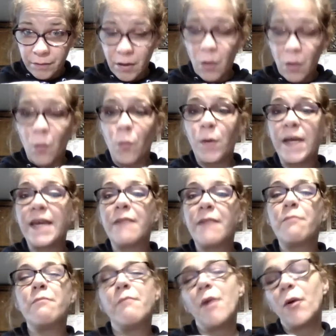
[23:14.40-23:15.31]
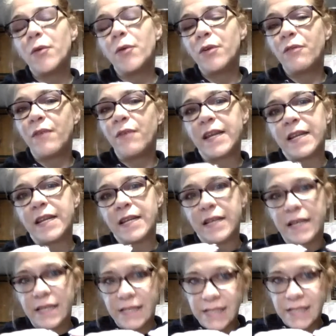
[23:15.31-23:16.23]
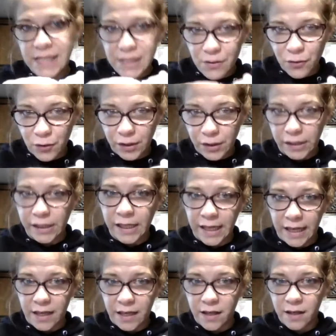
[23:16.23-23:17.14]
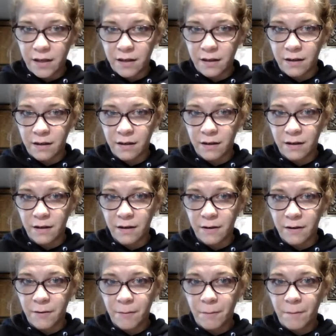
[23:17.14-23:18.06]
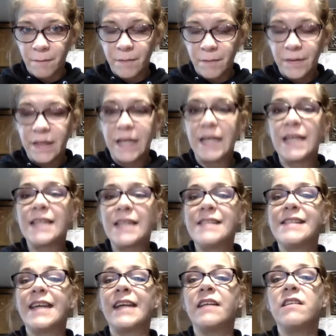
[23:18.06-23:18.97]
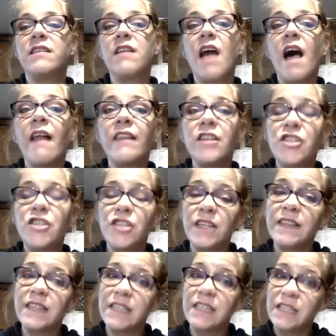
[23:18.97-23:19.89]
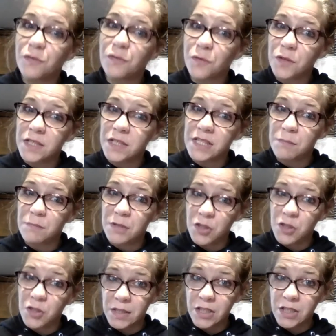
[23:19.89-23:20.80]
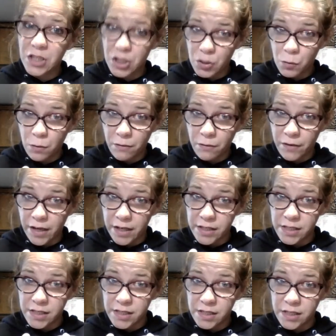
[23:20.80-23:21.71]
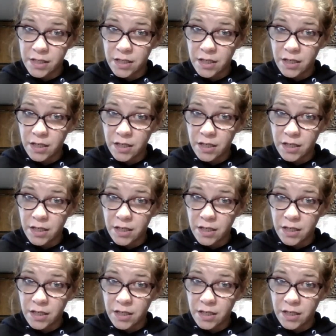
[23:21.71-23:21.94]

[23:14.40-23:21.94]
We get motivated differently. It is acknowledging the difference between the two of us.